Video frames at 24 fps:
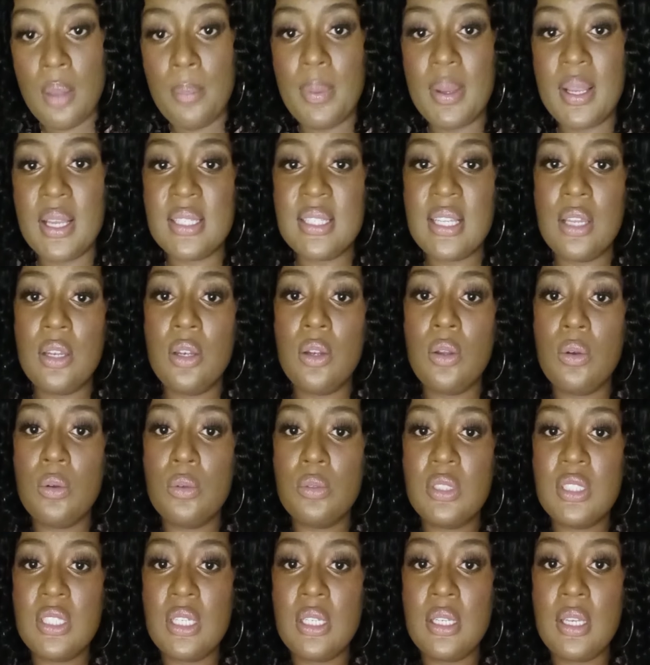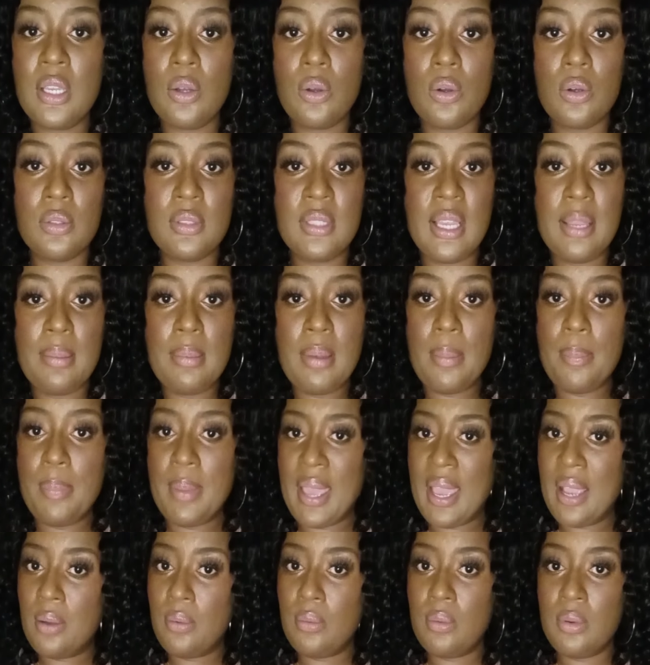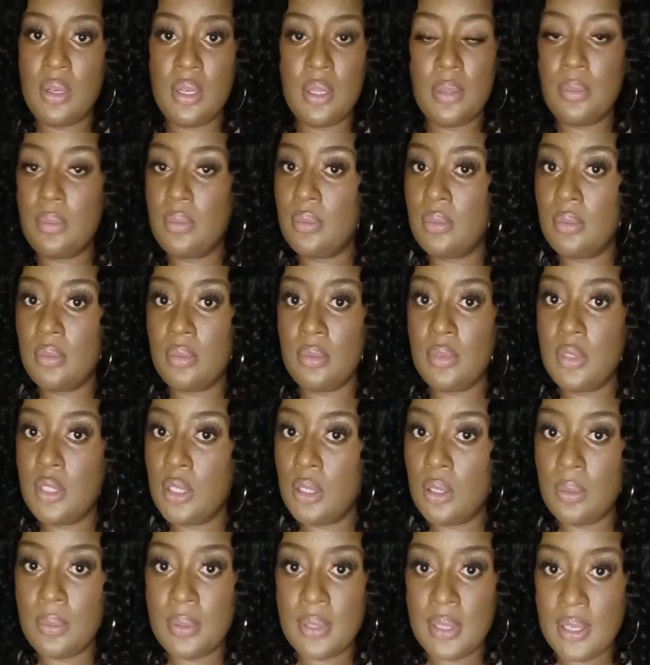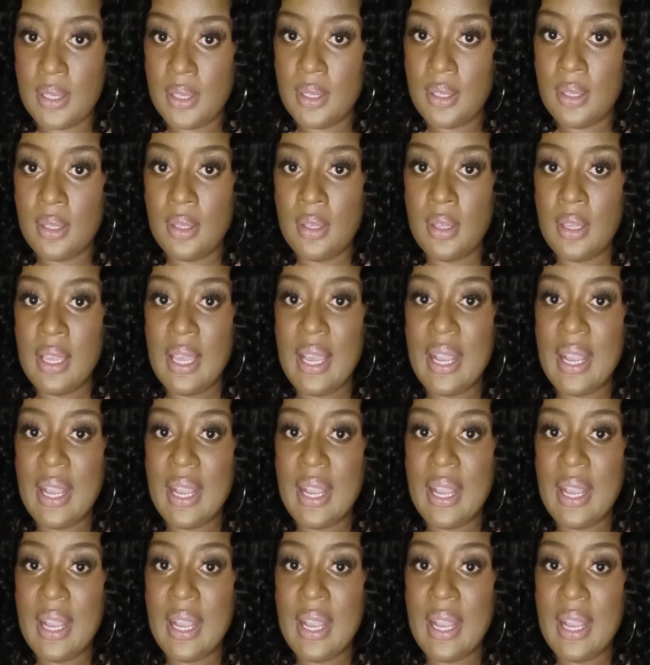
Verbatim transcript: because I know sitting there all day, my back wouldn't deal with it.